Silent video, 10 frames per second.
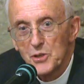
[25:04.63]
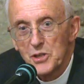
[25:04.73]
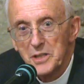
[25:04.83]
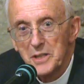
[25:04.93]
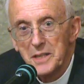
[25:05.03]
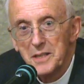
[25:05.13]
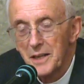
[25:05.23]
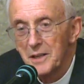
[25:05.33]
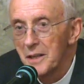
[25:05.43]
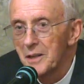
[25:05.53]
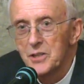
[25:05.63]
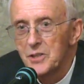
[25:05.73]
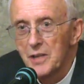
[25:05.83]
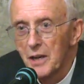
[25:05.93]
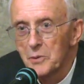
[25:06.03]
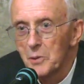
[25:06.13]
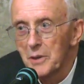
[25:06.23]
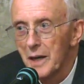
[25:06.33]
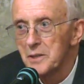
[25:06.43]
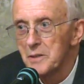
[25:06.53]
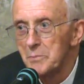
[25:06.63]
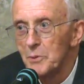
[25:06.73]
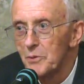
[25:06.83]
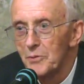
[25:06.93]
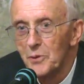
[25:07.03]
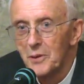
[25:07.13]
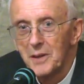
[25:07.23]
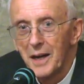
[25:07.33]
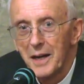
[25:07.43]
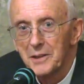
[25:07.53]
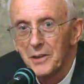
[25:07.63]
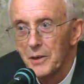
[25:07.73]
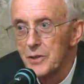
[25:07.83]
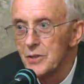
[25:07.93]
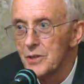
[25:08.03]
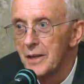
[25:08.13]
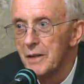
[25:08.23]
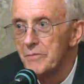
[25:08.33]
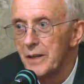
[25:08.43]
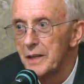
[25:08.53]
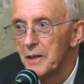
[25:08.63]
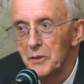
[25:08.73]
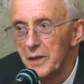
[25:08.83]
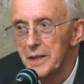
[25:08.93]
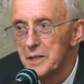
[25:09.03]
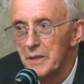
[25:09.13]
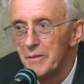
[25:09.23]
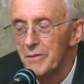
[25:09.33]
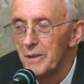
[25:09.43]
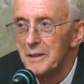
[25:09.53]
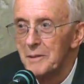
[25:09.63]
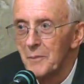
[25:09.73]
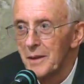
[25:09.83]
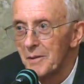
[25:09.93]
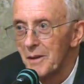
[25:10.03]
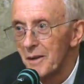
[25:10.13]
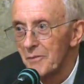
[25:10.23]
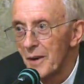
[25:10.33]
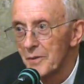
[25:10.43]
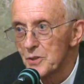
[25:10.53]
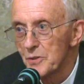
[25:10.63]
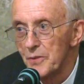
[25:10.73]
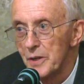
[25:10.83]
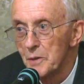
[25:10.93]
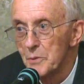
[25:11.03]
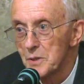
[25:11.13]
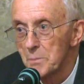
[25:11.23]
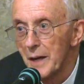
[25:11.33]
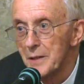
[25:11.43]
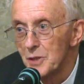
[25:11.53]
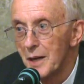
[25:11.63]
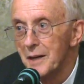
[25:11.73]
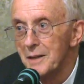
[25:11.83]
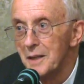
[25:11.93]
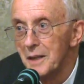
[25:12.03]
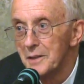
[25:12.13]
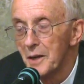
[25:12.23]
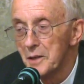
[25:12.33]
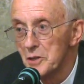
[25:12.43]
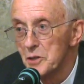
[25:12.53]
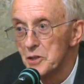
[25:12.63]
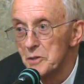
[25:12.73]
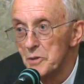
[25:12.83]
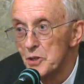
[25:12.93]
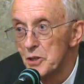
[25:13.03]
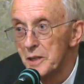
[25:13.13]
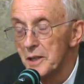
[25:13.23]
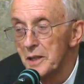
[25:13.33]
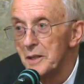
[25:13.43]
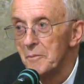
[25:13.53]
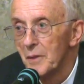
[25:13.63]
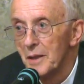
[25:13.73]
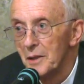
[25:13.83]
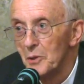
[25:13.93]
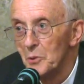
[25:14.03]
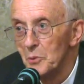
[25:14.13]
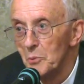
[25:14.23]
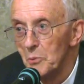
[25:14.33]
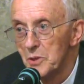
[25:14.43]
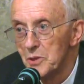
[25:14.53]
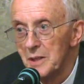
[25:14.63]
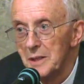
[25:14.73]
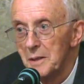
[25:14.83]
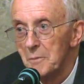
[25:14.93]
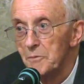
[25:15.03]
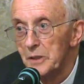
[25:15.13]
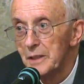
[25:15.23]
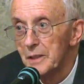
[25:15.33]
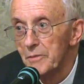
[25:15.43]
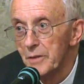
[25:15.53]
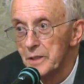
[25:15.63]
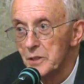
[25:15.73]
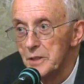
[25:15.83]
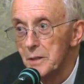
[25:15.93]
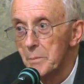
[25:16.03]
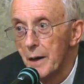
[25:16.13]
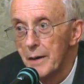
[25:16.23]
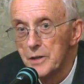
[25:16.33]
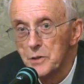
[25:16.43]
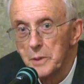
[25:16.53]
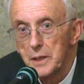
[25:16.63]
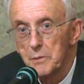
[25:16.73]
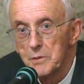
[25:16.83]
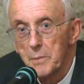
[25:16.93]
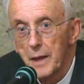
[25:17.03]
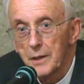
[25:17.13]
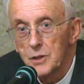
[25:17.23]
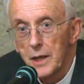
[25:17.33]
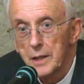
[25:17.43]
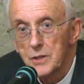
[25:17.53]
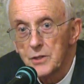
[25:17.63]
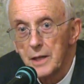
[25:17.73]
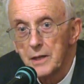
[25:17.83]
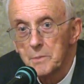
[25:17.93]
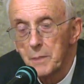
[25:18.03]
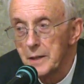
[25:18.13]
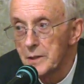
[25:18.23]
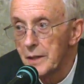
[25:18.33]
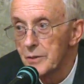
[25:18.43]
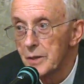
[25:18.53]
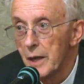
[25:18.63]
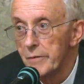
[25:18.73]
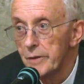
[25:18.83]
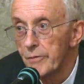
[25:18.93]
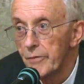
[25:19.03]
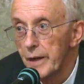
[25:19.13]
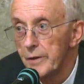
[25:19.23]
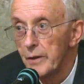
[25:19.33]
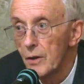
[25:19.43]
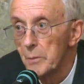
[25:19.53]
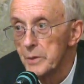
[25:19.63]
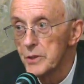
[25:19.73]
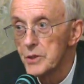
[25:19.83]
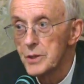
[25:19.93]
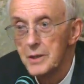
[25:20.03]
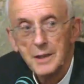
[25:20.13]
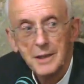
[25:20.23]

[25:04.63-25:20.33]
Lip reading: she did. And she's done all kinds of beautiful icons. They're very creative. Father Sofroni was a painter, an artist originally, who was reconverted in Paris when he was back trying to sell his paintings there, having fled the communist